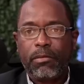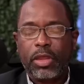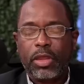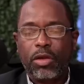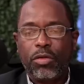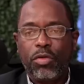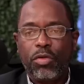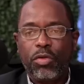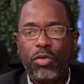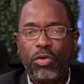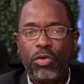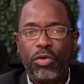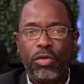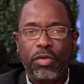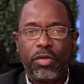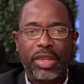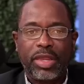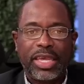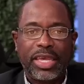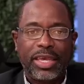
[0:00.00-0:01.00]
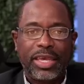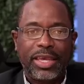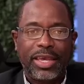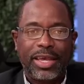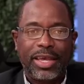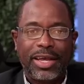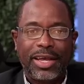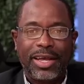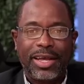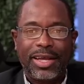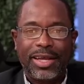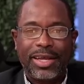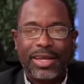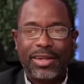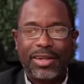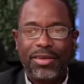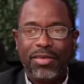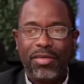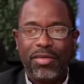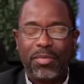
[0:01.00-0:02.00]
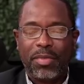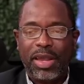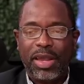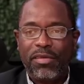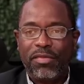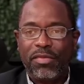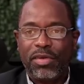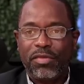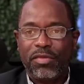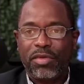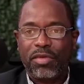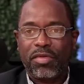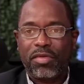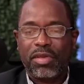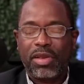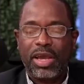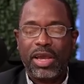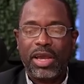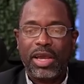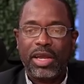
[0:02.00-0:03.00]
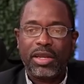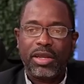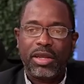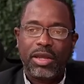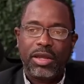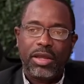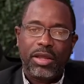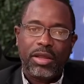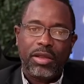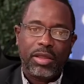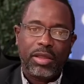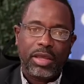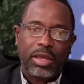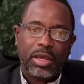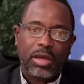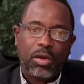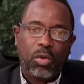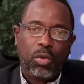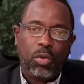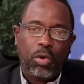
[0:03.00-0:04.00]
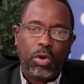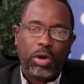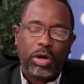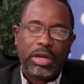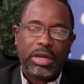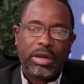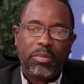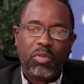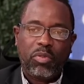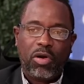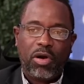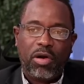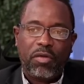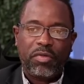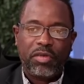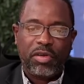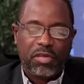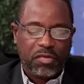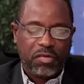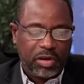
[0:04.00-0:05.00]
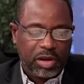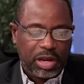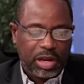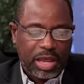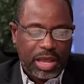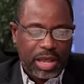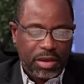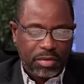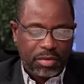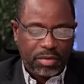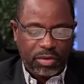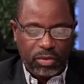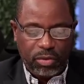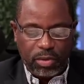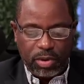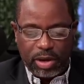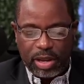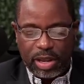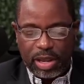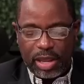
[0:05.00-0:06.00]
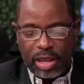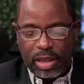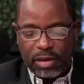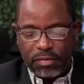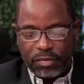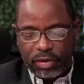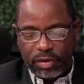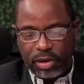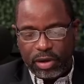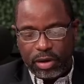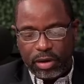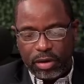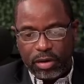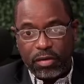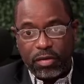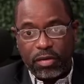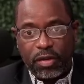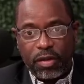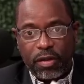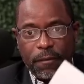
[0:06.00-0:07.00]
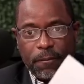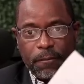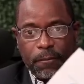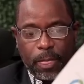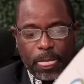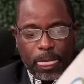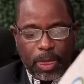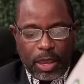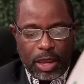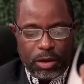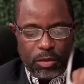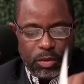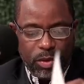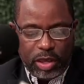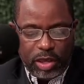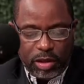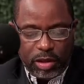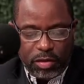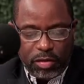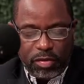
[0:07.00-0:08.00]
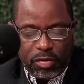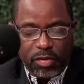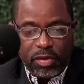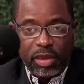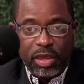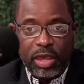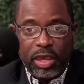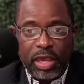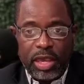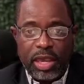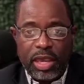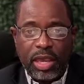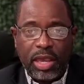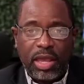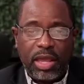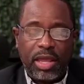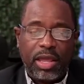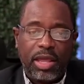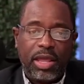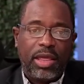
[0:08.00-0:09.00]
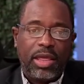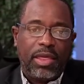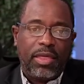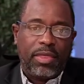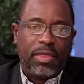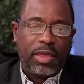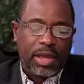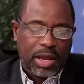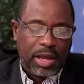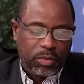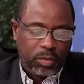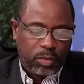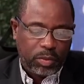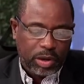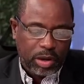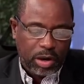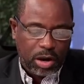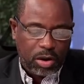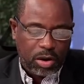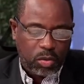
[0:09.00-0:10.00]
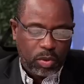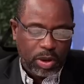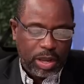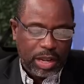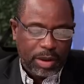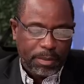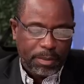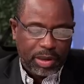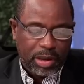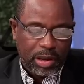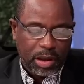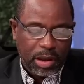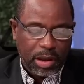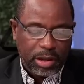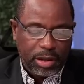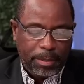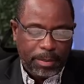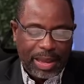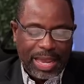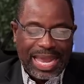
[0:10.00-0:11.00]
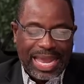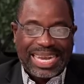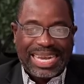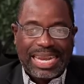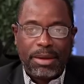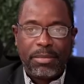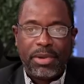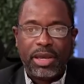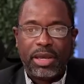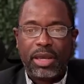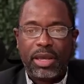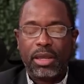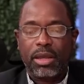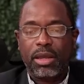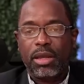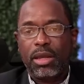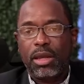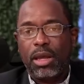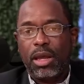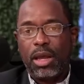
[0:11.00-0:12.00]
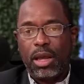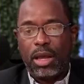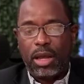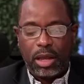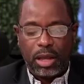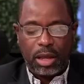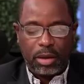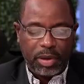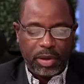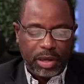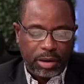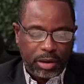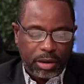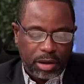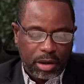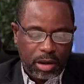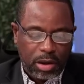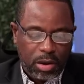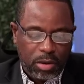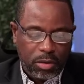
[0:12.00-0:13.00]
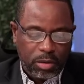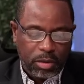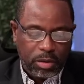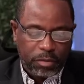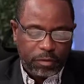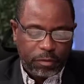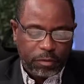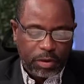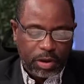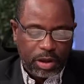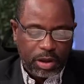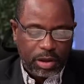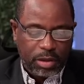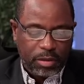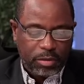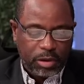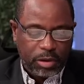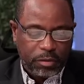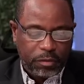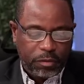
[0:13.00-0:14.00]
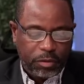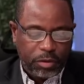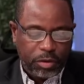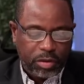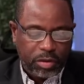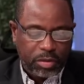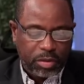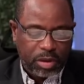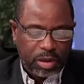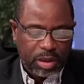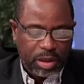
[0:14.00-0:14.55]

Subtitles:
shows and this is my favorite slide, the quarterly profits for the last 2.5 years. And we can see that we are well beyond the pandemic here now. First